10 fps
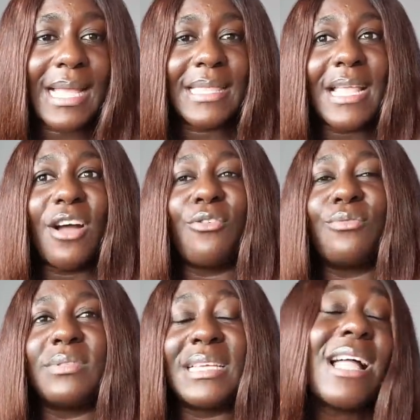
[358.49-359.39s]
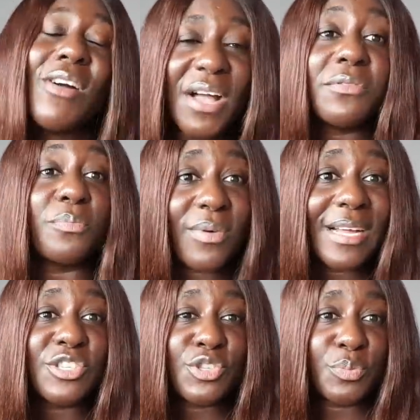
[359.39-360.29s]
are now they now have a
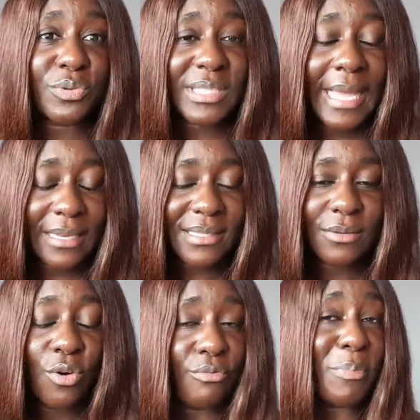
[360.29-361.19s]
brand to protect or